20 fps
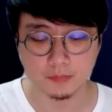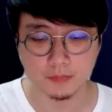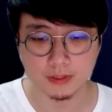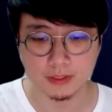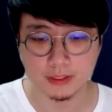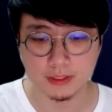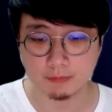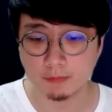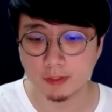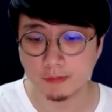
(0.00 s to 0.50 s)

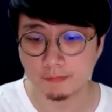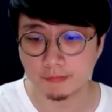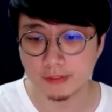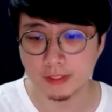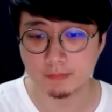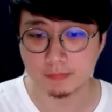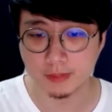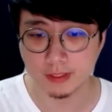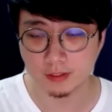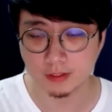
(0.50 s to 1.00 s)
some of
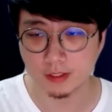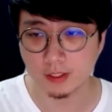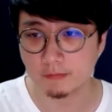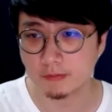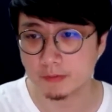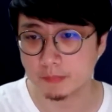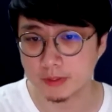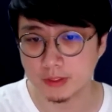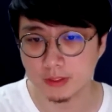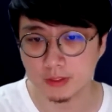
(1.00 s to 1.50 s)
them can
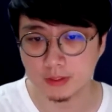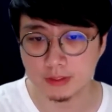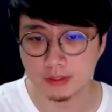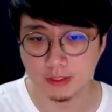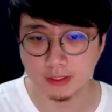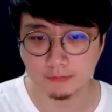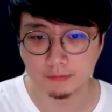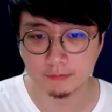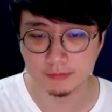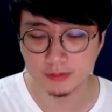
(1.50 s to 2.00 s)
cover because they
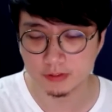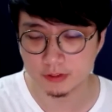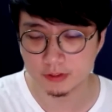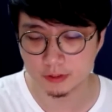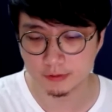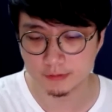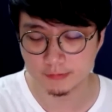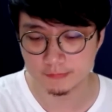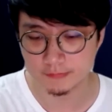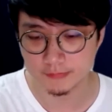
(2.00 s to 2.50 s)
have
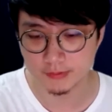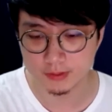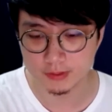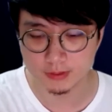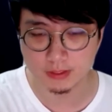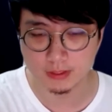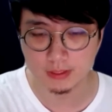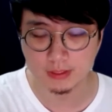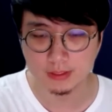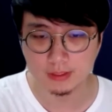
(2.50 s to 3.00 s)
insurance fund,
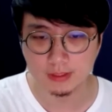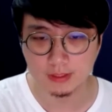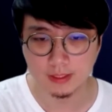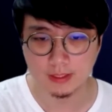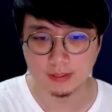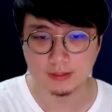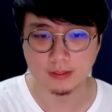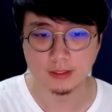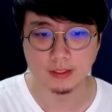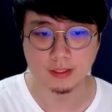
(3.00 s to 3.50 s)

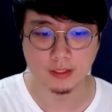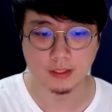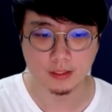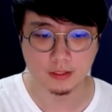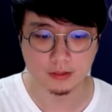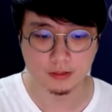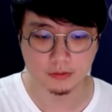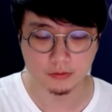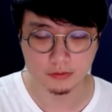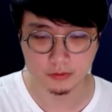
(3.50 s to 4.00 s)
and they
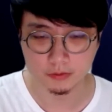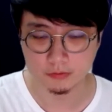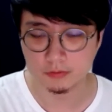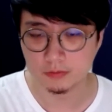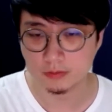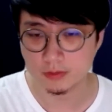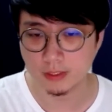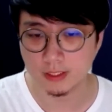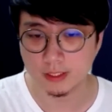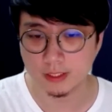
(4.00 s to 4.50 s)
are
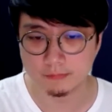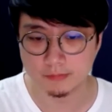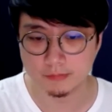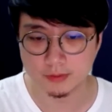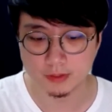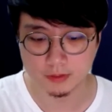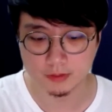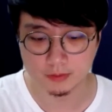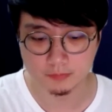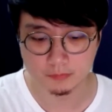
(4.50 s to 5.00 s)
they have
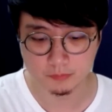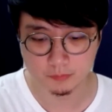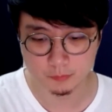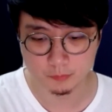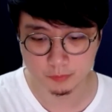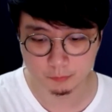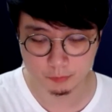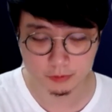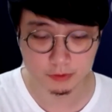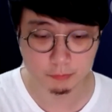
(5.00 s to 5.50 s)
a
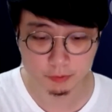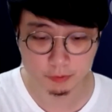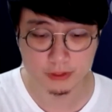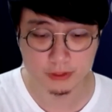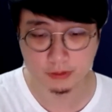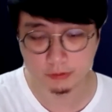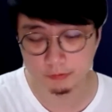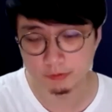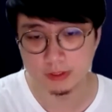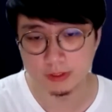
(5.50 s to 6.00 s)

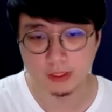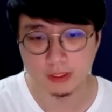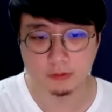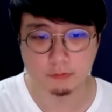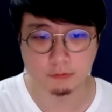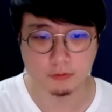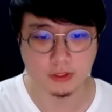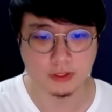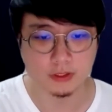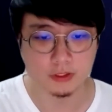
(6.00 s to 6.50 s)
like
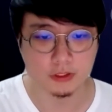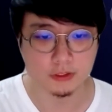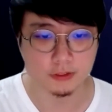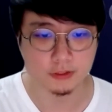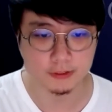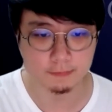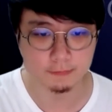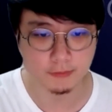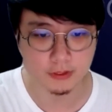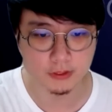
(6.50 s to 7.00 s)

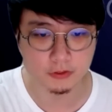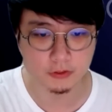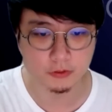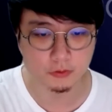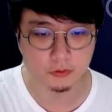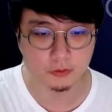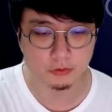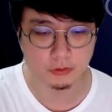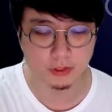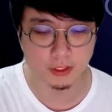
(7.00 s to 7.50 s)
insurance fund
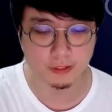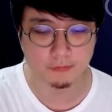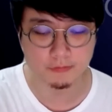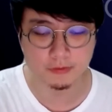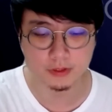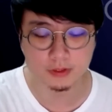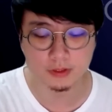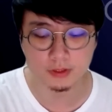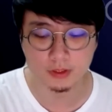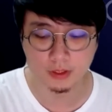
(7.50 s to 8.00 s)
to
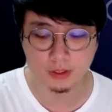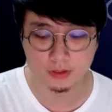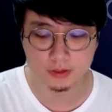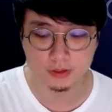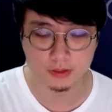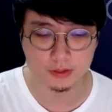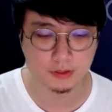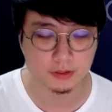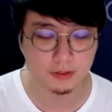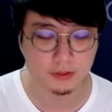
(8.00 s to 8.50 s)
cover the
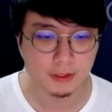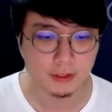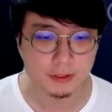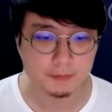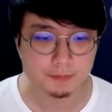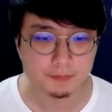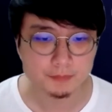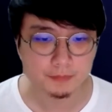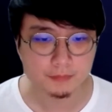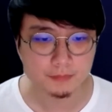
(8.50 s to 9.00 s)
losses.
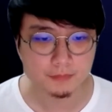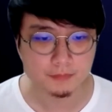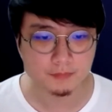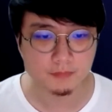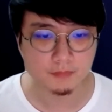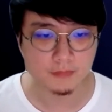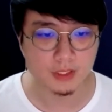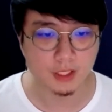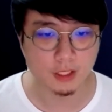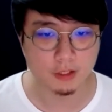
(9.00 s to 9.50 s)

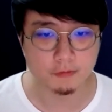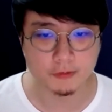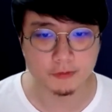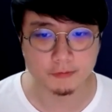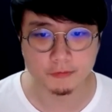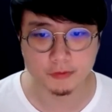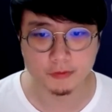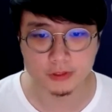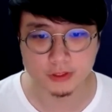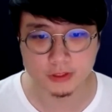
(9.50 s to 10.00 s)
However,
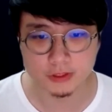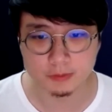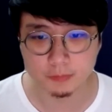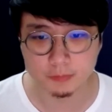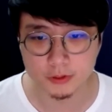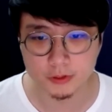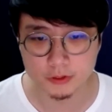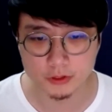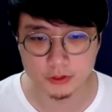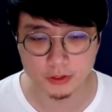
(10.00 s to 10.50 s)
for the
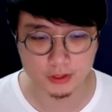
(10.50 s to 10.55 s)
small